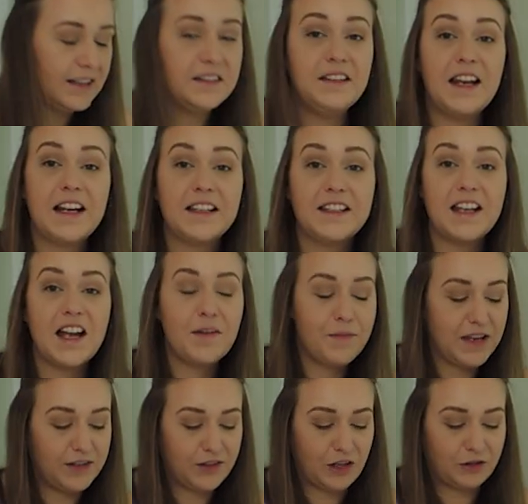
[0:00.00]
Next
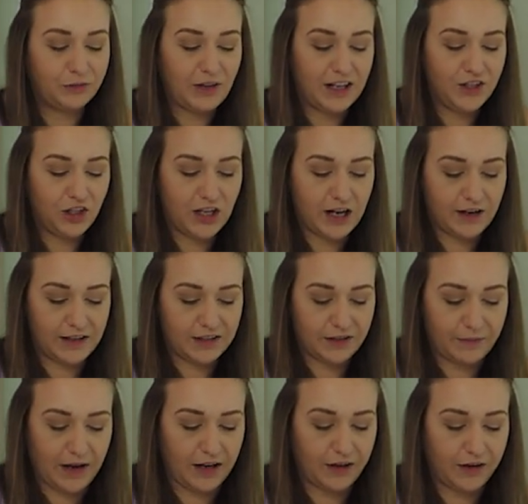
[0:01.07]
up is our red cherry
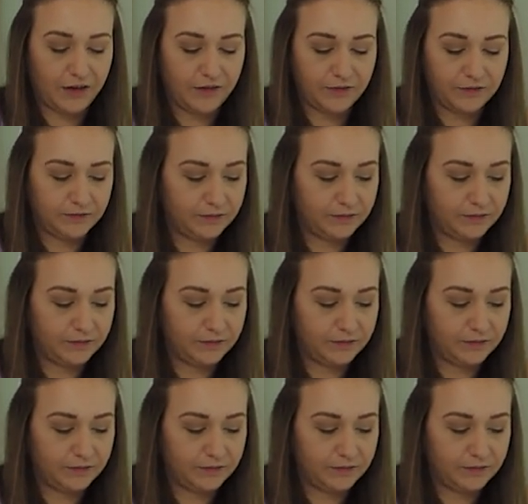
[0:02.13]
tomato.